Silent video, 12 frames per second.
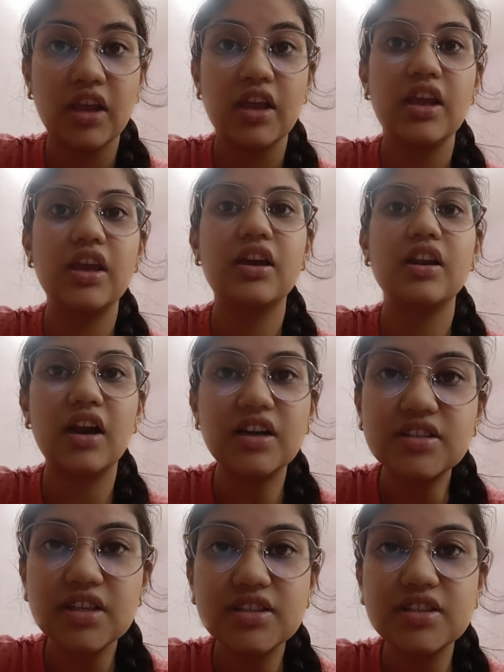He
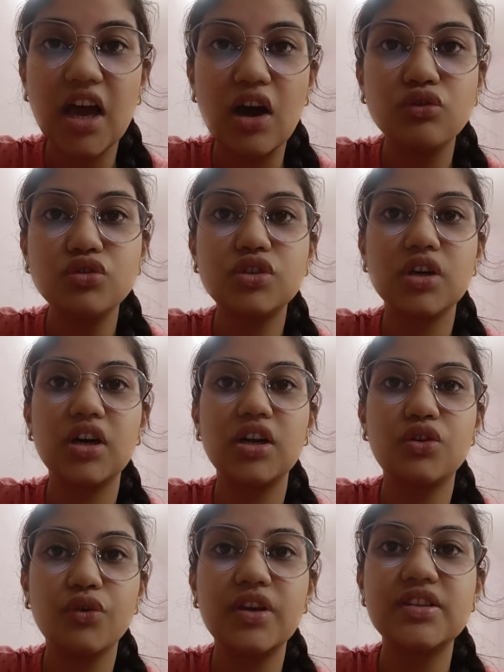grunts a sound
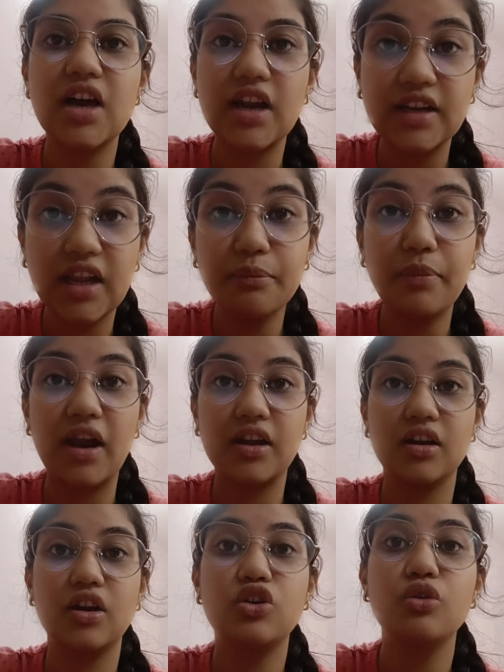to his hunting
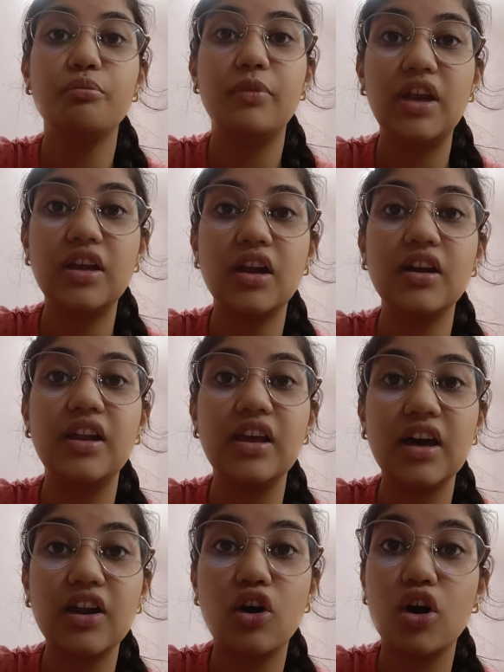partner to meet a
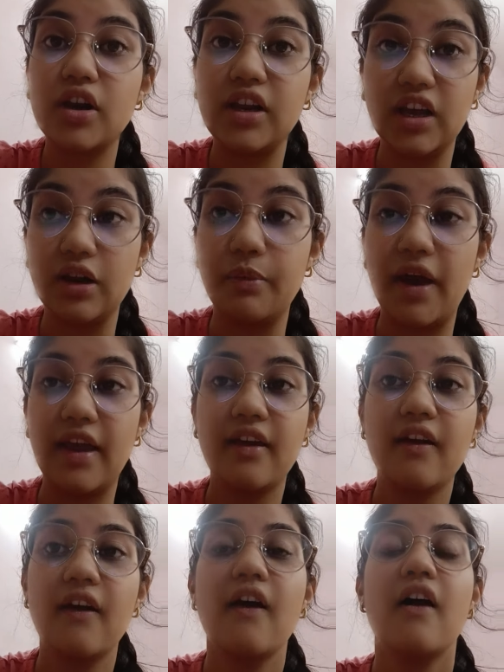deer or nearby.
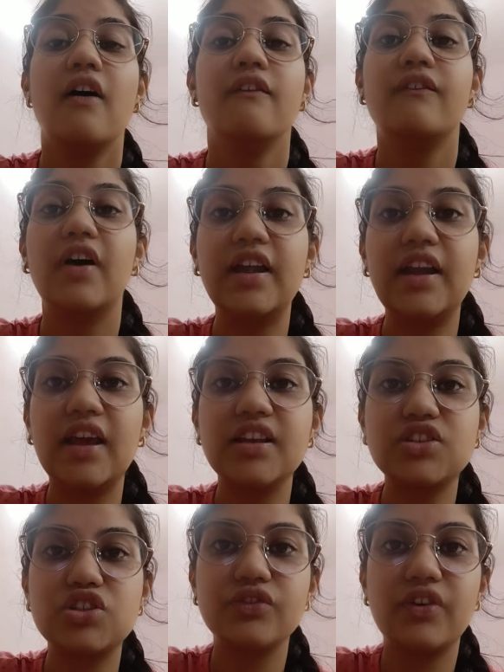One day
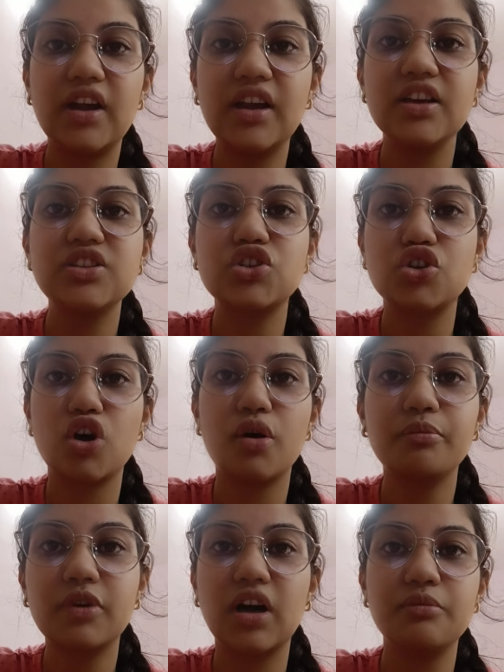a
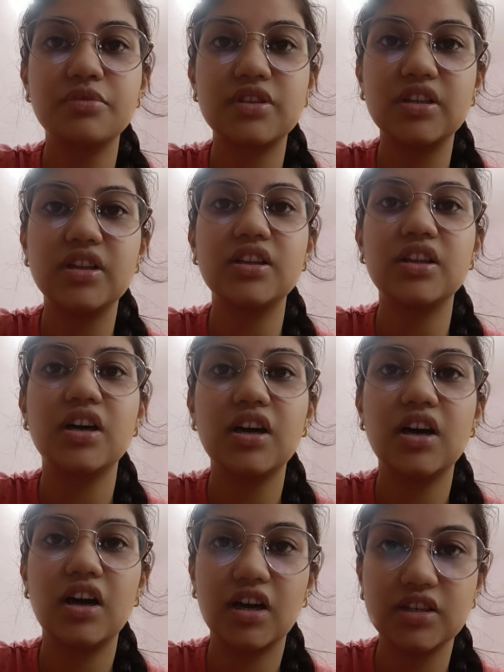storm comes in the
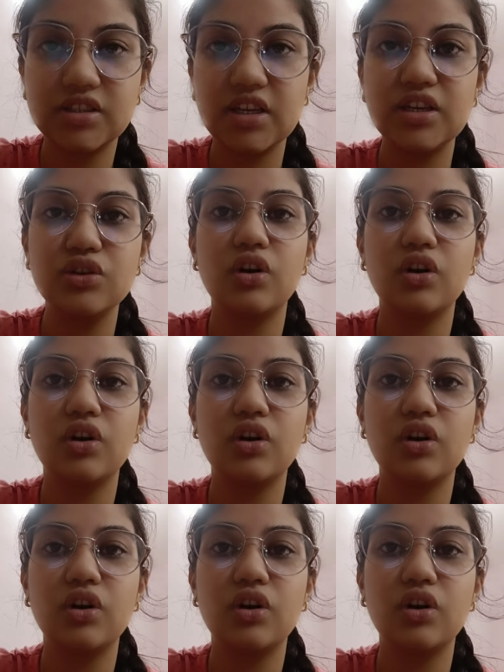hunter